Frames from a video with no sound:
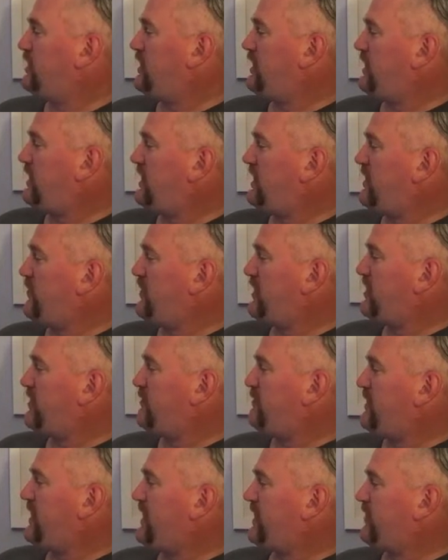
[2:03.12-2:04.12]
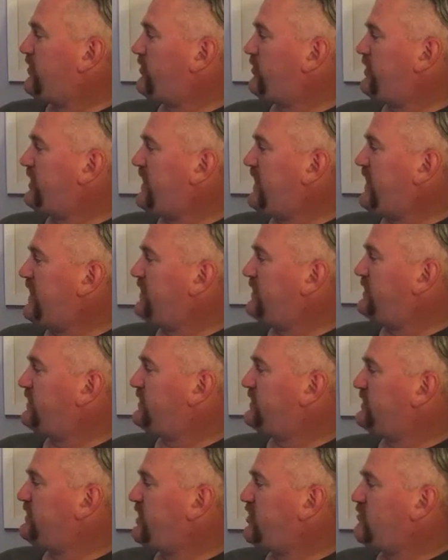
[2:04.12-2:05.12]
and then we come back through the Highlands,
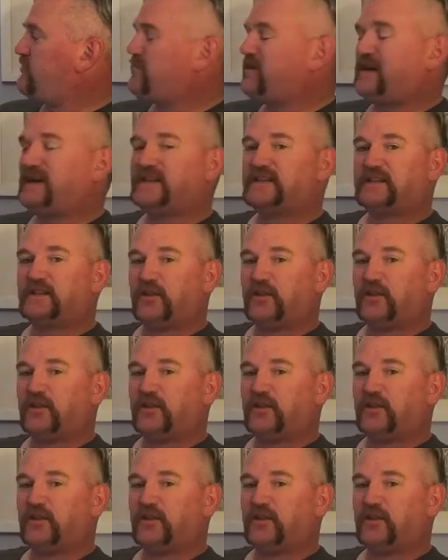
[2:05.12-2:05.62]
down past